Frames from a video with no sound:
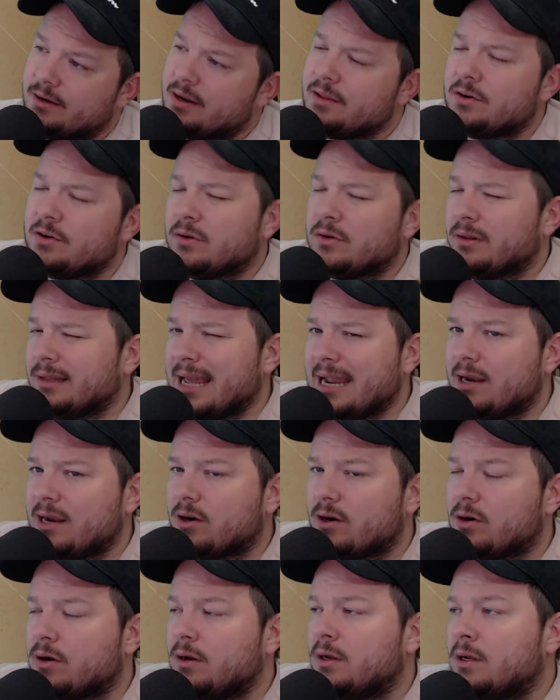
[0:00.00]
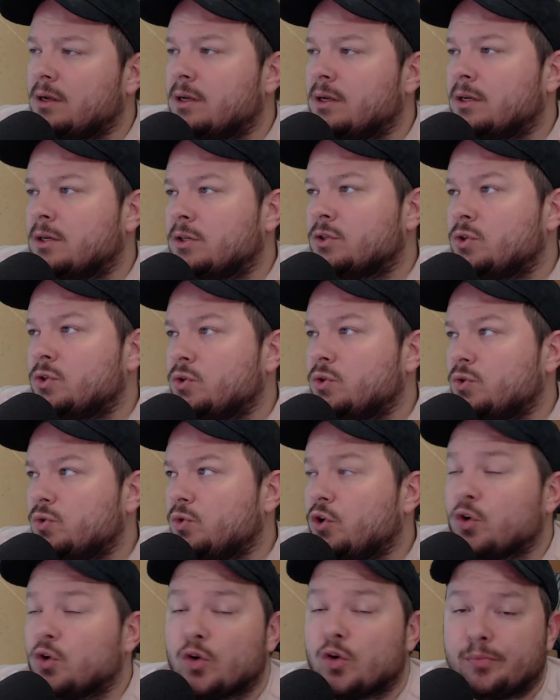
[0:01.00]
layer to
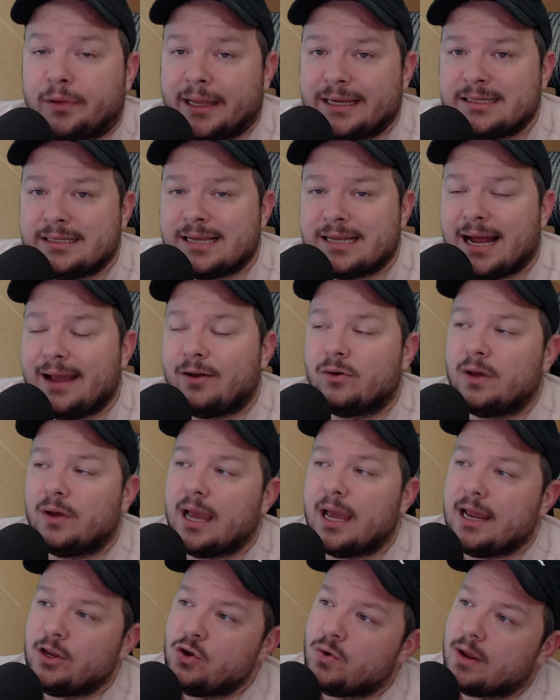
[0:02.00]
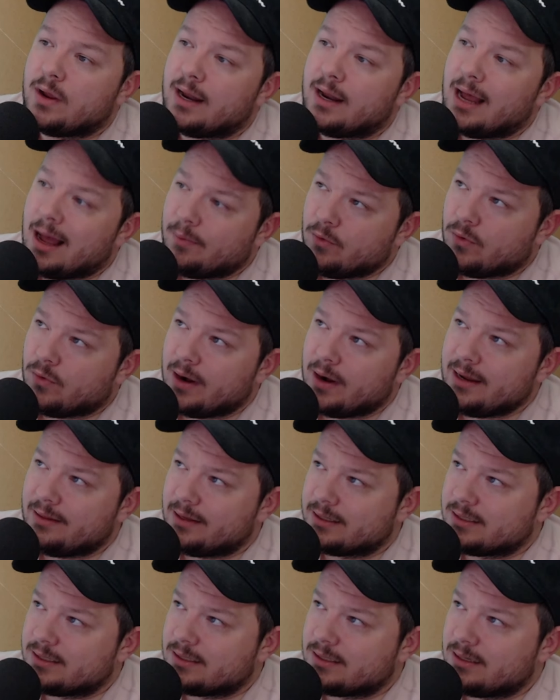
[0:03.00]
your playstyle, and you can upgrade
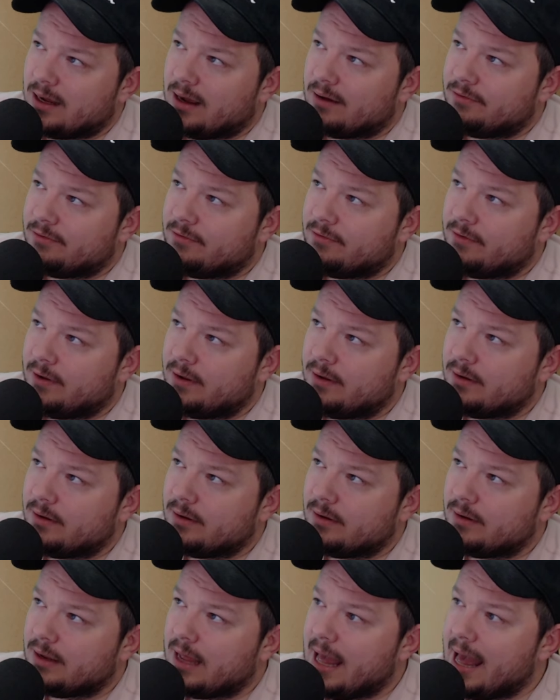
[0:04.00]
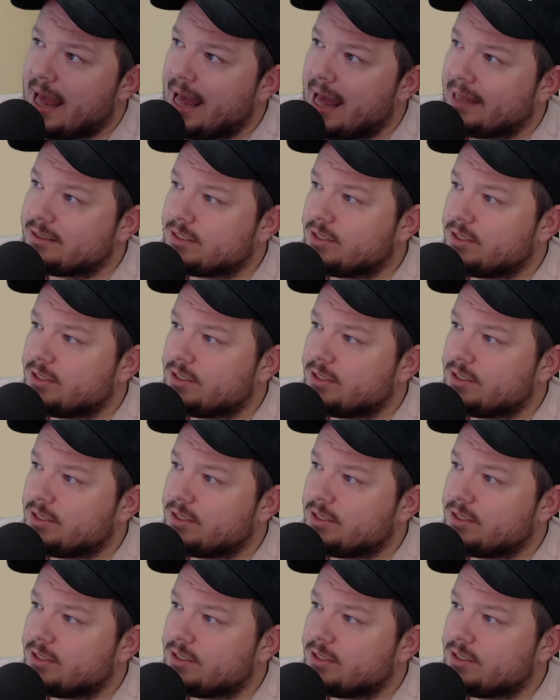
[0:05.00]
this stuff at